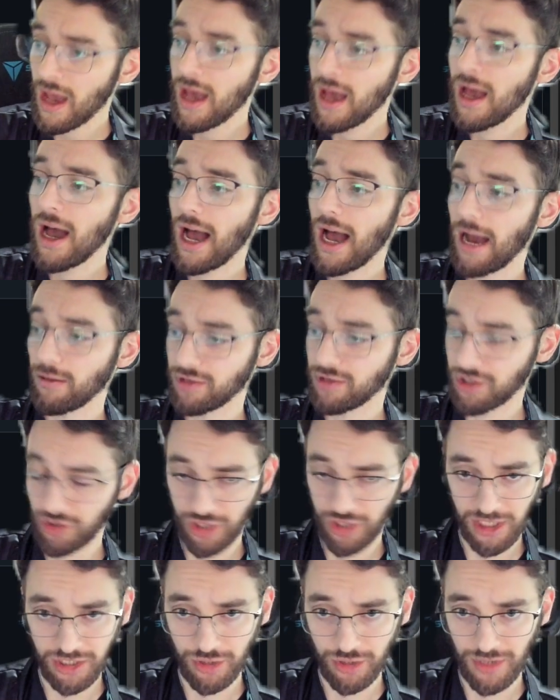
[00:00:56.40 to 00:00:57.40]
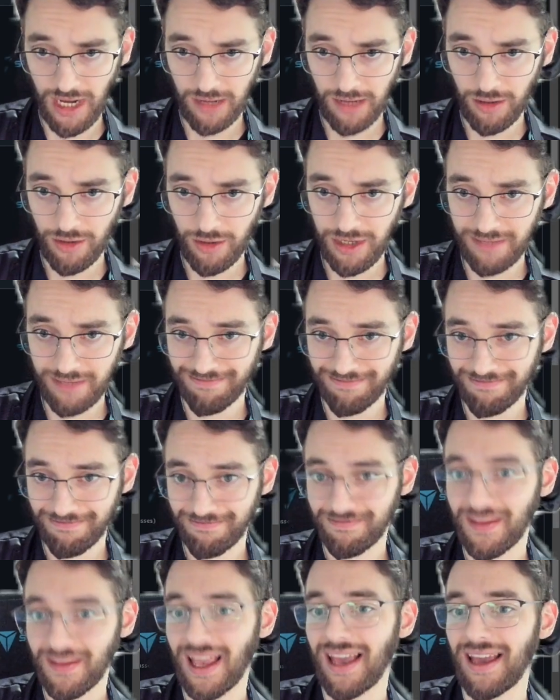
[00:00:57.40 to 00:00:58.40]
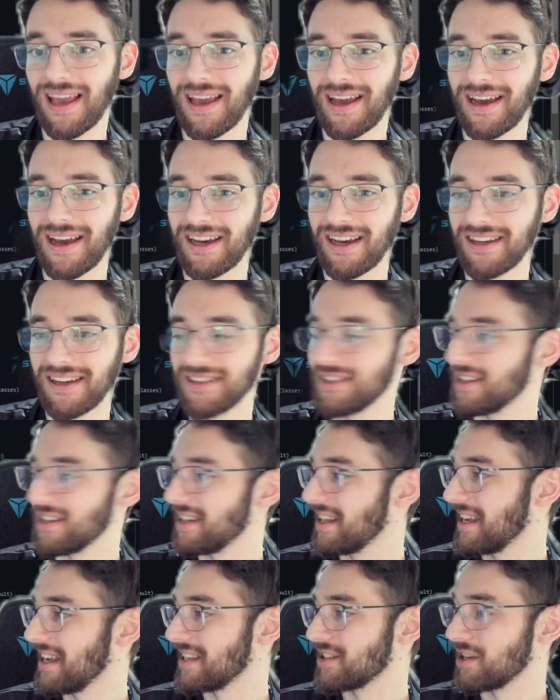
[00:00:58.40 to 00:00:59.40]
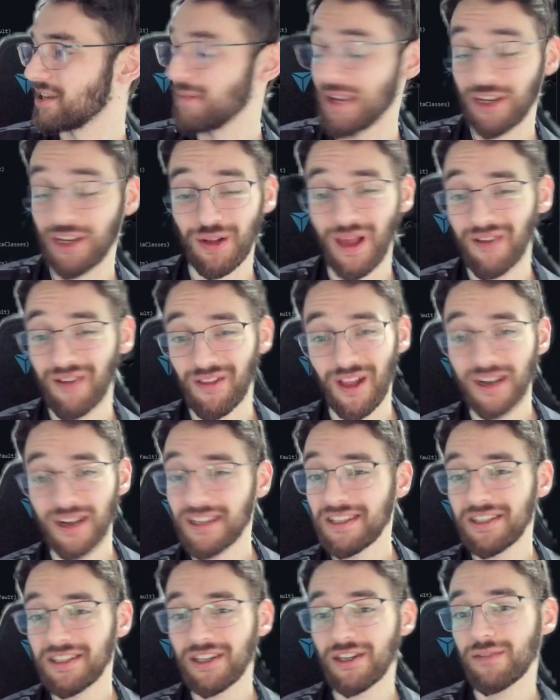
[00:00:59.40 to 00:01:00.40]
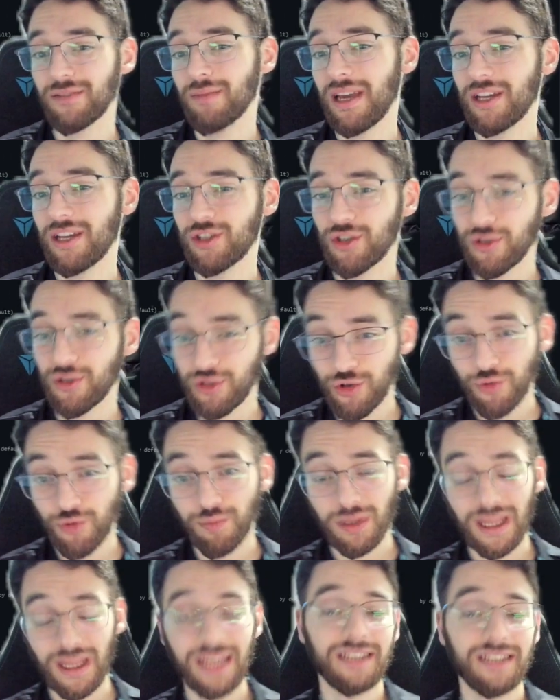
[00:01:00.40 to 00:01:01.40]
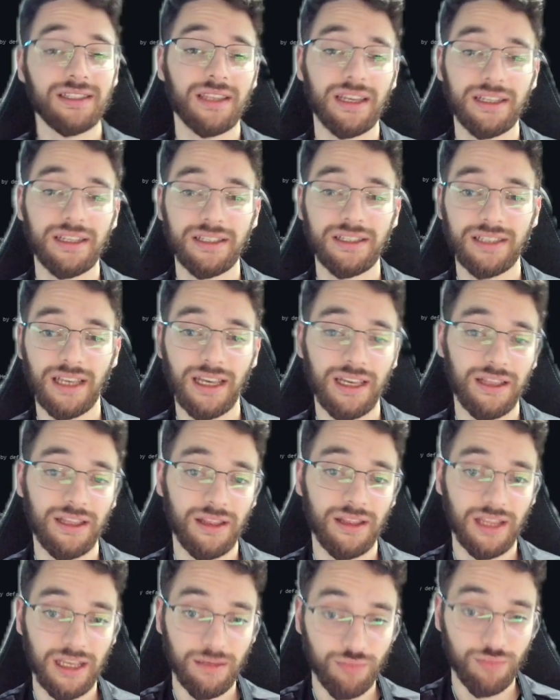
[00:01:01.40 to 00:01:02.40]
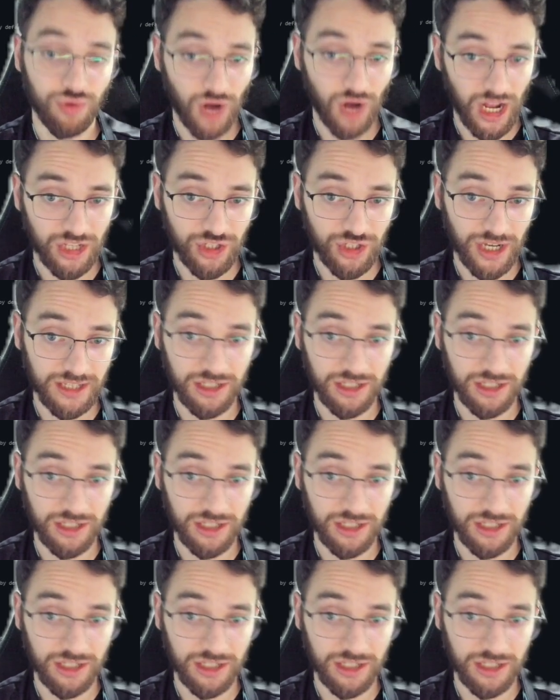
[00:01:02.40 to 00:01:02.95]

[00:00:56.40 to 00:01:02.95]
I would suggest you download it, and it's going to make your life a lot easier. Make sure you place this in the project